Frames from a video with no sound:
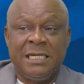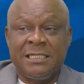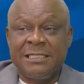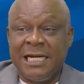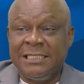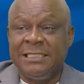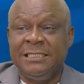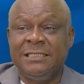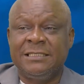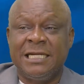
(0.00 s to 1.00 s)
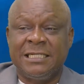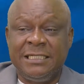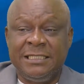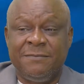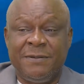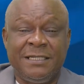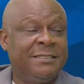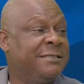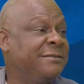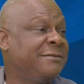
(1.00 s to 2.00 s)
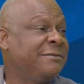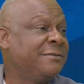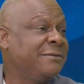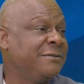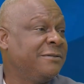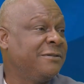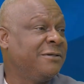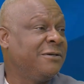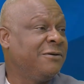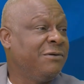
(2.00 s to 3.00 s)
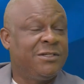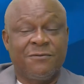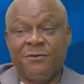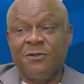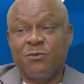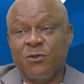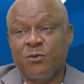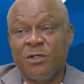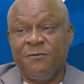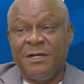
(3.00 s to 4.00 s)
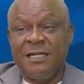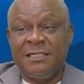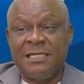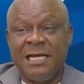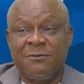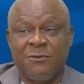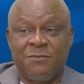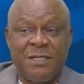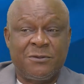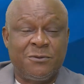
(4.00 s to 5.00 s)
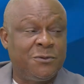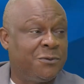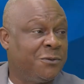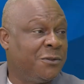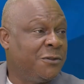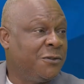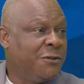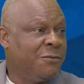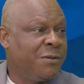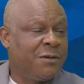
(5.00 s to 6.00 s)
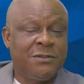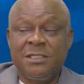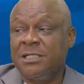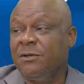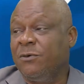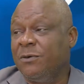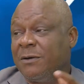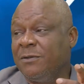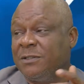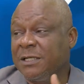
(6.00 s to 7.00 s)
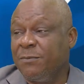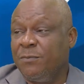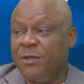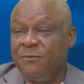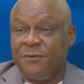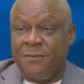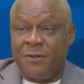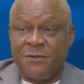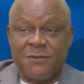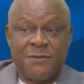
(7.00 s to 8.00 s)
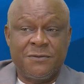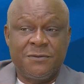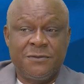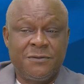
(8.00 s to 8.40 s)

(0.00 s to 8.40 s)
than tightening the belt, which of course was what the Finance Act was meant to do. Because they say, oh, you are going to take more money from us.